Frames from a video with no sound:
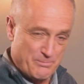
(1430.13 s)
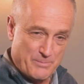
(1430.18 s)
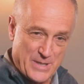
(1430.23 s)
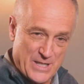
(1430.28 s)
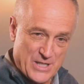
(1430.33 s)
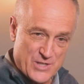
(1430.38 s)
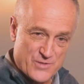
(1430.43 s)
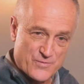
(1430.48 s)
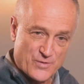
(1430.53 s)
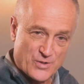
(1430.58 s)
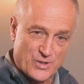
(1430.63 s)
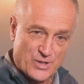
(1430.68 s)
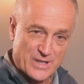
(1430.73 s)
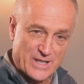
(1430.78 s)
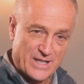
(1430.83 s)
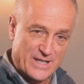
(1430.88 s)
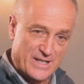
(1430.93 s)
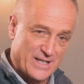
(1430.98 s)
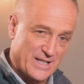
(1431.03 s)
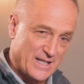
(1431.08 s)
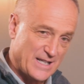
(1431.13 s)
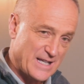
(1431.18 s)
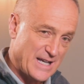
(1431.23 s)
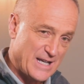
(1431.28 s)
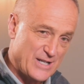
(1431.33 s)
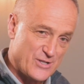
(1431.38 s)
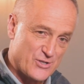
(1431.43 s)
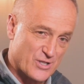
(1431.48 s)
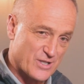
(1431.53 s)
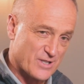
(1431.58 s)
peaceful and
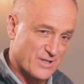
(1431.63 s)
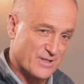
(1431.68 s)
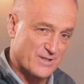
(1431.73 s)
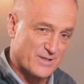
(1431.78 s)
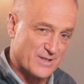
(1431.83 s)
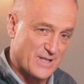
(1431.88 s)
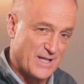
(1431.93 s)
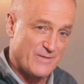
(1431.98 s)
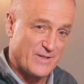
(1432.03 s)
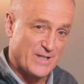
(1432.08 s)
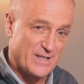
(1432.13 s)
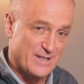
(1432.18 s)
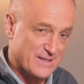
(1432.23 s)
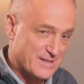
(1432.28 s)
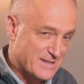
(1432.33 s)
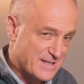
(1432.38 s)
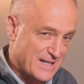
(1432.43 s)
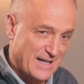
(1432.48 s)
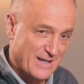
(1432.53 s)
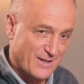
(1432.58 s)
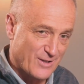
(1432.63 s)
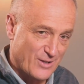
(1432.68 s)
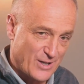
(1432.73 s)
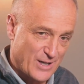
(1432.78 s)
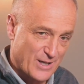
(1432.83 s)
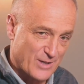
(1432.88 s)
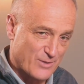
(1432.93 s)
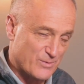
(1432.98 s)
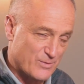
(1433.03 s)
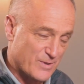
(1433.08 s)
engage in loving
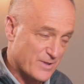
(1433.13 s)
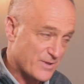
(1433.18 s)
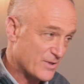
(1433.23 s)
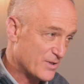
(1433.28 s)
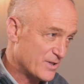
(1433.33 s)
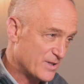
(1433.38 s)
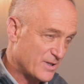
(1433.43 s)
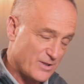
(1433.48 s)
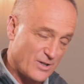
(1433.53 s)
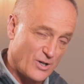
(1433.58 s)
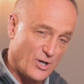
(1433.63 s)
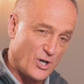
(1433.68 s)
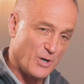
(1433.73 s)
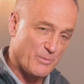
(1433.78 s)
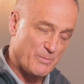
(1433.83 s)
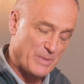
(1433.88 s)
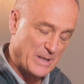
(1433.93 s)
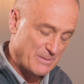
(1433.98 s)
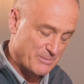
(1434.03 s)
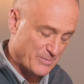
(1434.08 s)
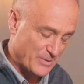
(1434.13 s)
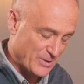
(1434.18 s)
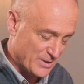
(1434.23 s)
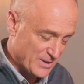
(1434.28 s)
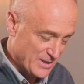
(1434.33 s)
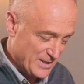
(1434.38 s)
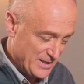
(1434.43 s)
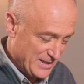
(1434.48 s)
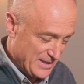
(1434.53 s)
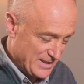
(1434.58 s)
dialogue with all people.